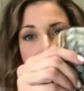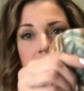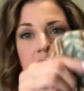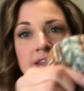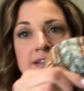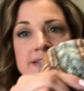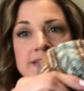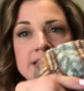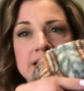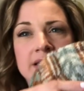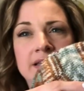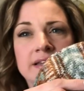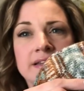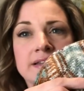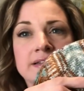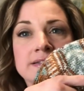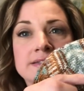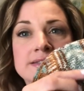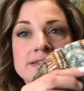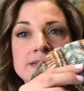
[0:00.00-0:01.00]
This
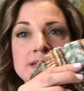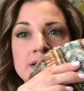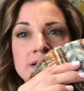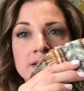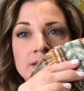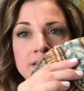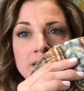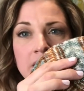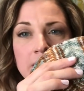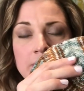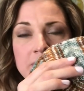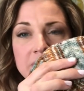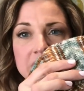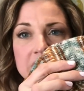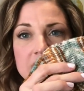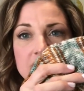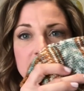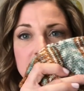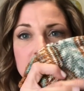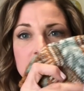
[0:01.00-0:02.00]
is, I
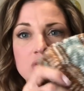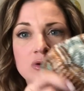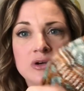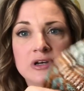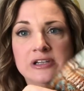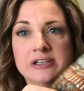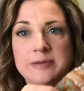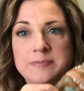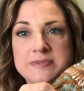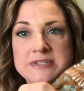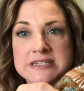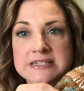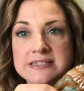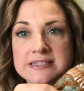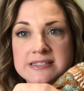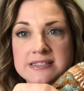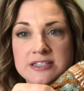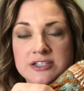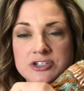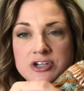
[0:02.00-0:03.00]
believe,
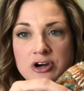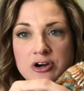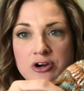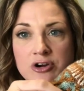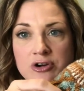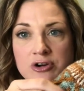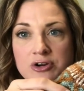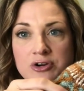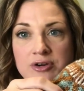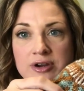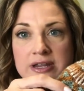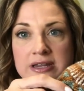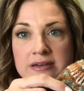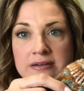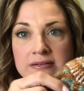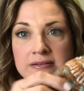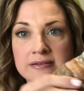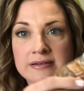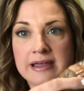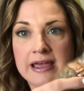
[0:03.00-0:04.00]
eucalyptus, the darker
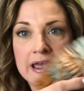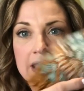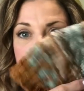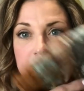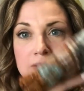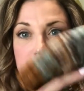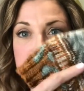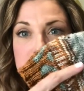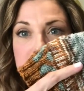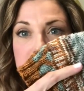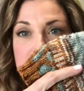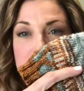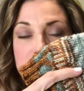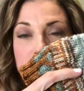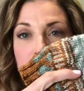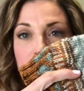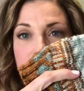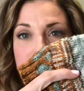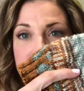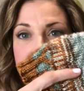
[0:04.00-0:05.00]
green, and the mini
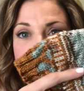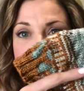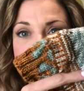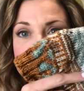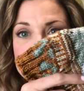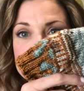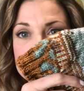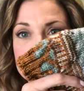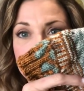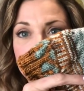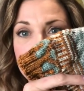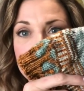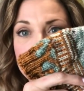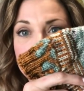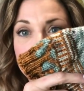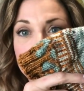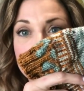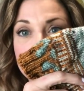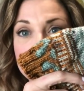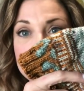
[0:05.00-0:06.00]
Mobius is the
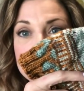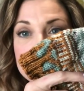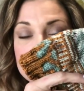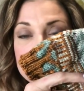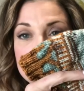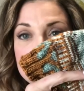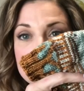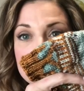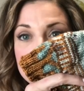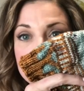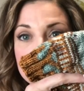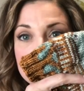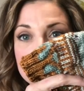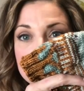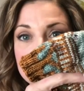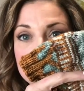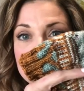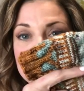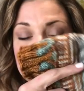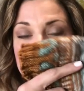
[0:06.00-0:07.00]
lighter green in here.
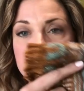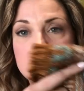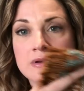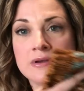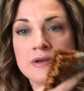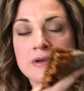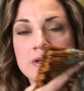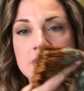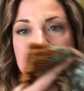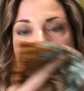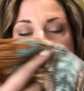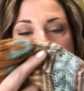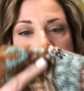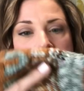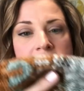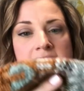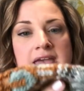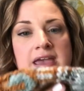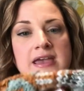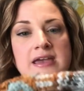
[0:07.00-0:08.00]

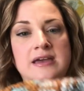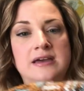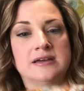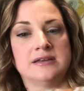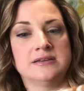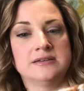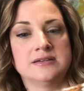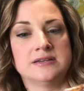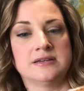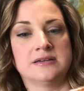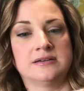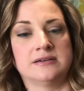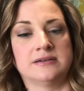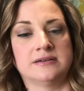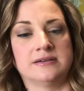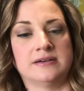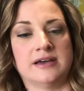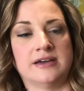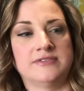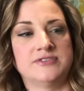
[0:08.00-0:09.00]
And
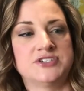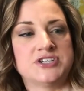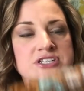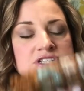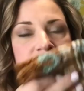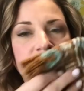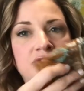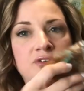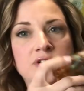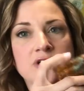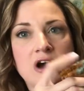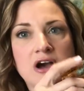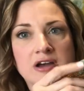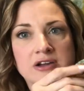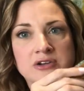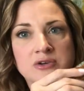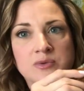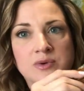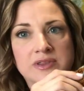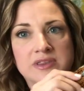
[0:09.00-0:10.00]
I've just
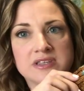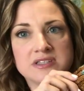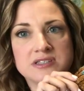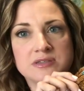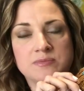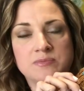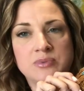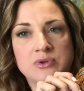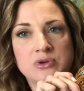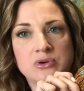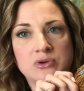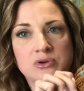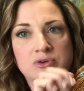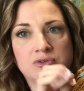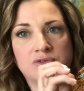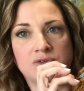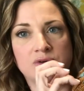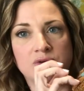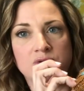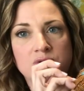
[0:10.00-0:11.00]
forgotten what this
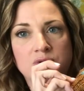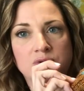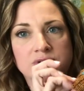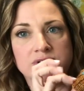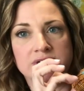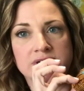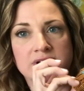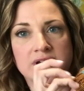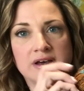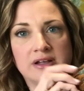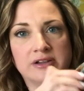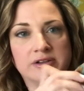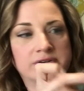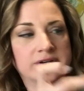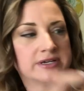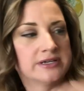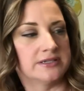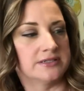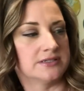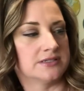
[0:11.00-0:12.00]
beautiful golden color
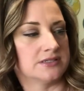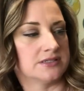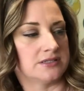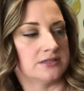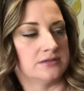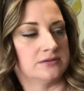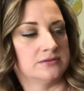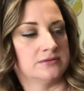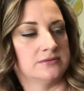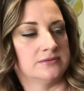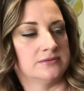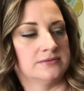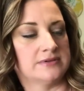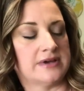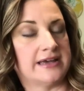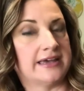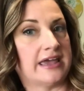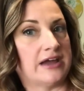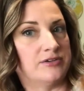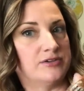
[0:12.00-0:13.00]
is.
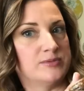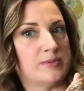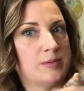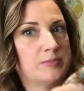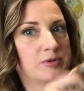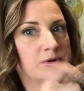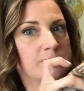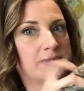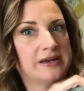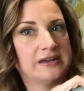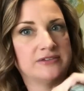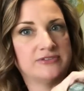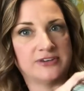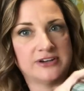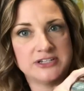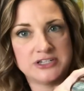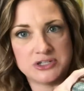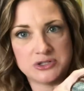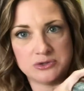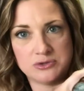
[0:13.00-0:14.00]
I can't remember, but if
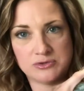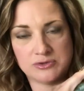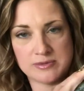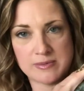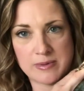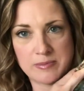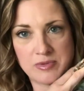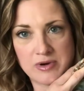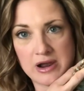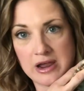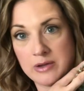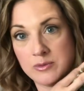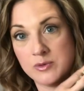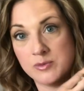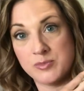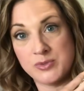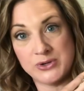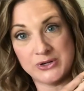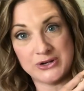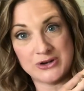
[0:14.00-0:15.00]
I do remember, I will
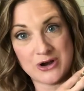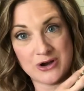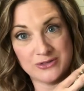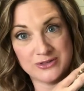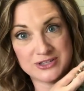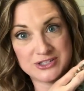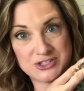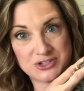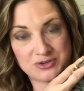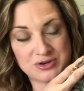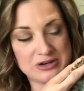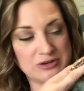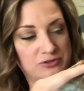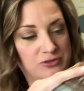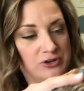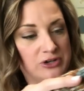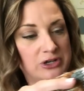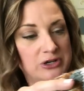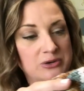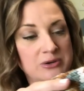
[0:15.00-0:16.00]
put it on the screen
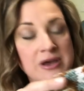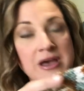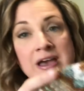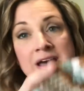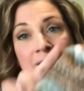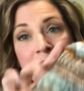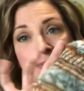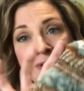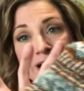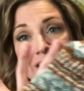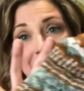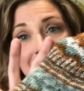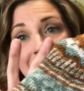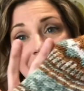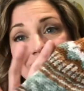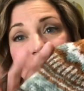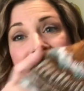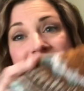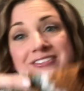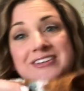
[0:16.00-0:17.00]
for you. But
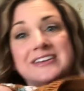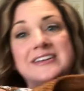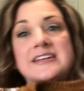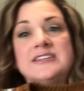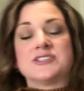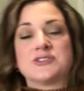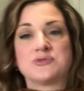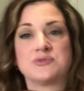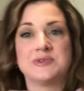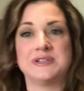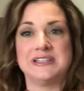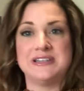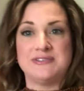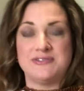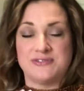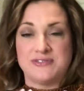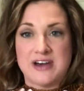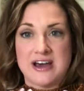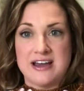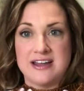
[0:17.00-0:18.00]
I love it. It's really
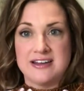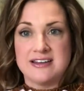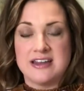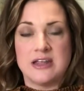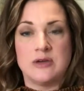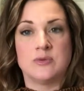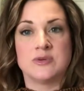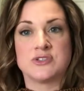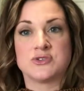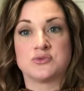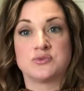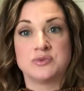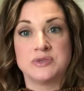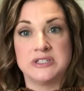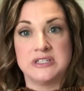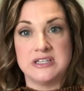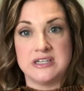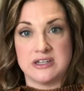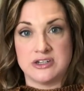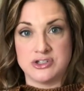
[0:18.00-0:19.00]
fun. It was
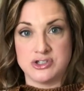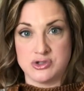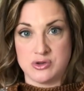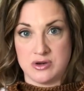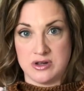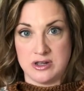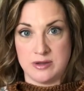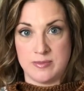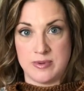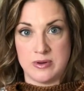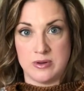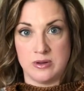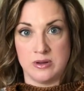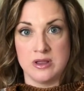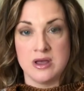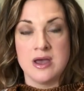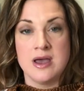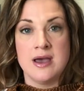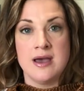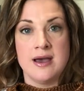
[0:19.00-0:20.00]
really enjoyable.